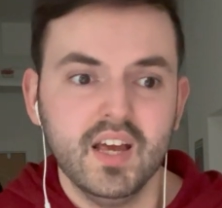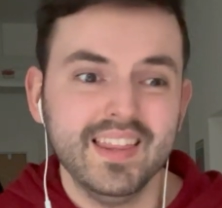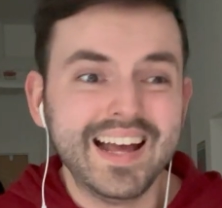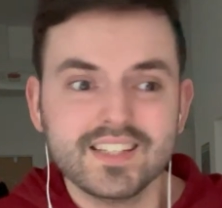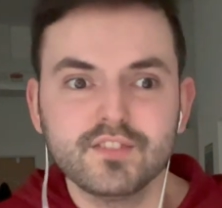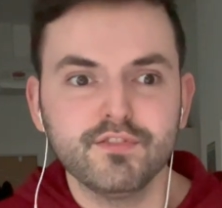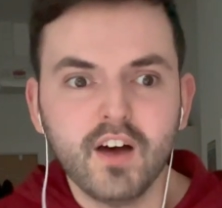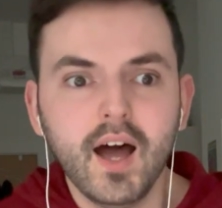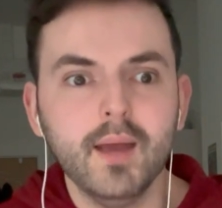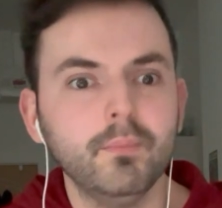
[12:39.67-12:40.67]
that's
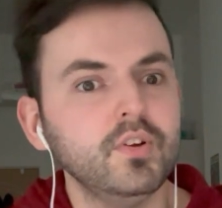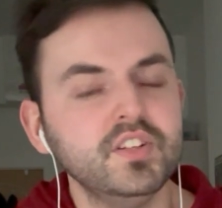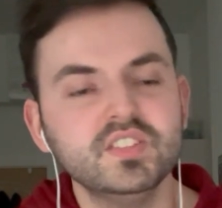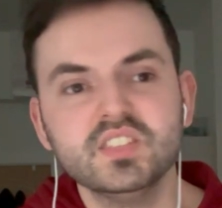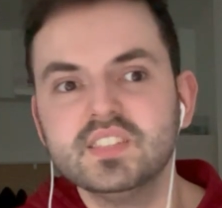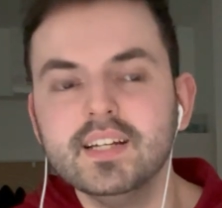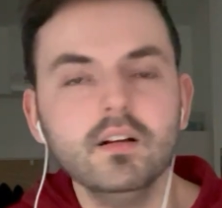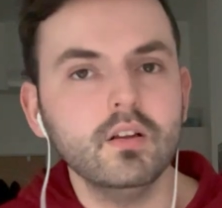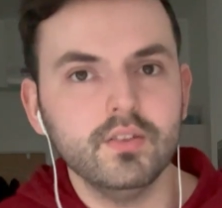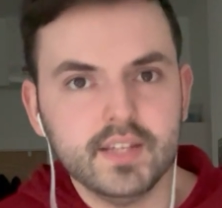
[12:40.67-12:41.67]
fine, but you
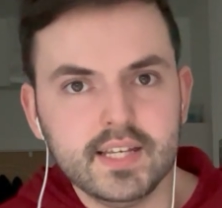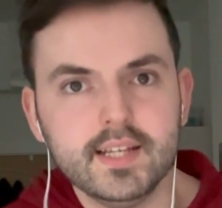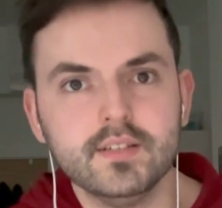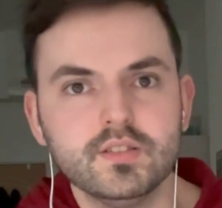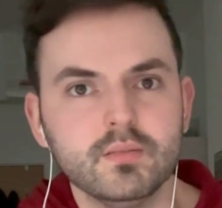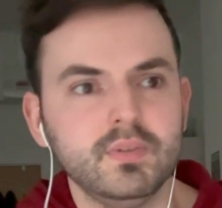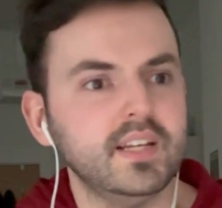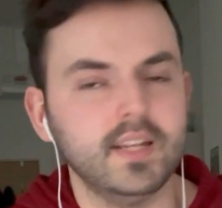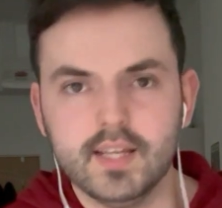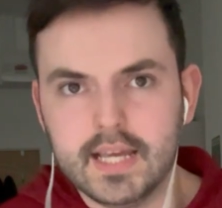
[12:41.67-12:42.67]
still need to
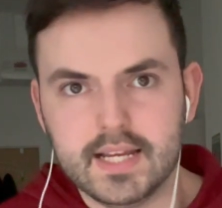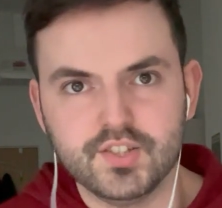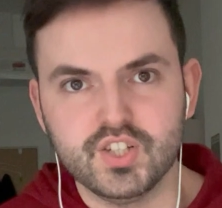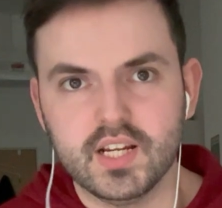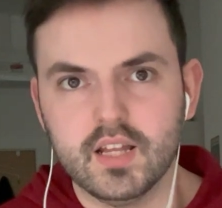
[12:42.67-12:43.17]
be engaging,